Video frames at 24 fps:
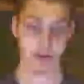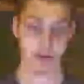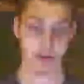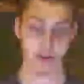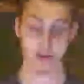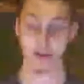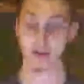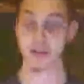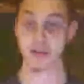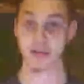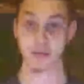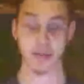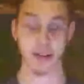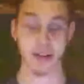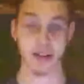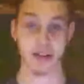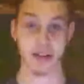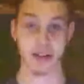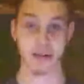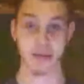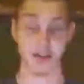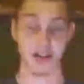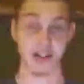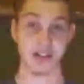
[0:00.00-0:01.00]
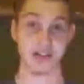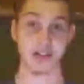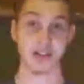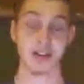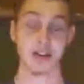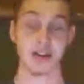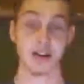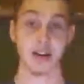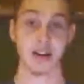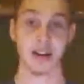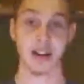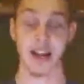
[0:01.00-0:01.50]
So it's blatantly, when these
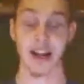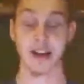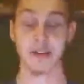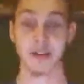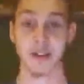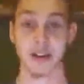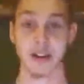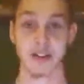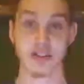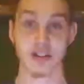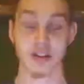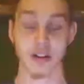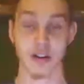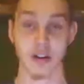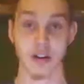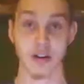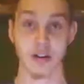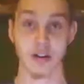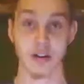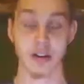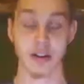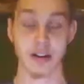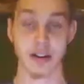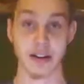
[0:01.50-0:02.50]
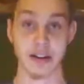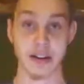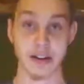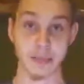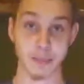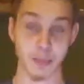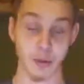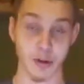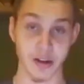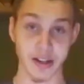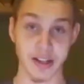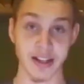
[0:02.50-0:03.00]
Catholics are
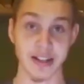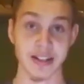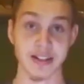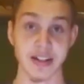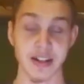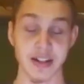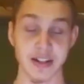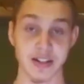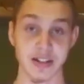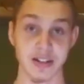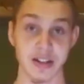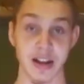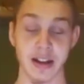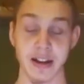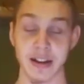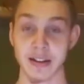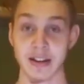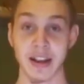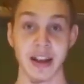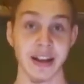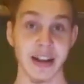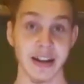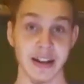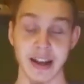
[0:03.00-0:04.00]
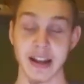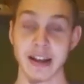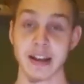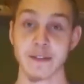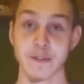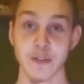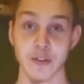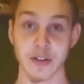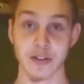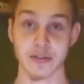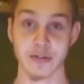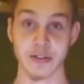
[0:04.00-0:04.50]
burning incense, and again, any
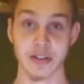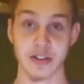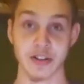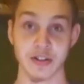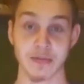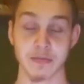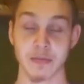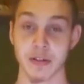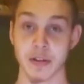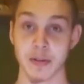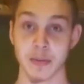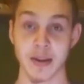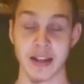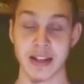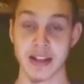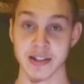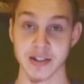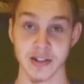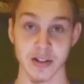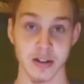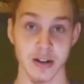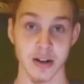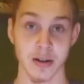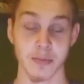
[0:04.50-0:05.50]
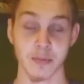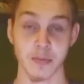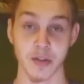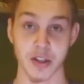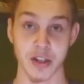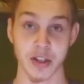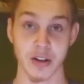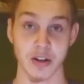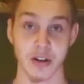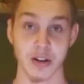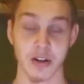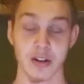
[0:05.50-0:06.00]
false religion, whether it be Islam with
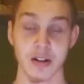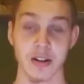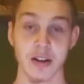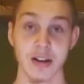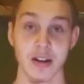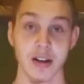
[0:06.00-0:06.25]
their